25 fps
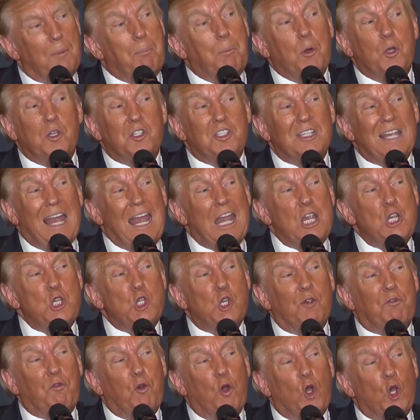He puts
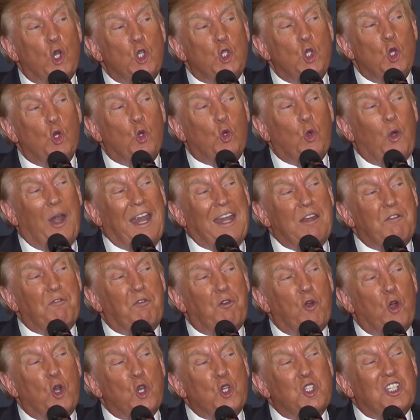Asia first, Ukraine
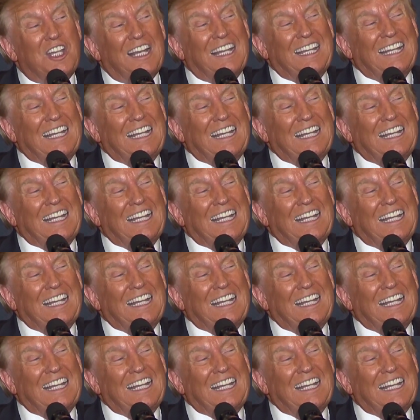first,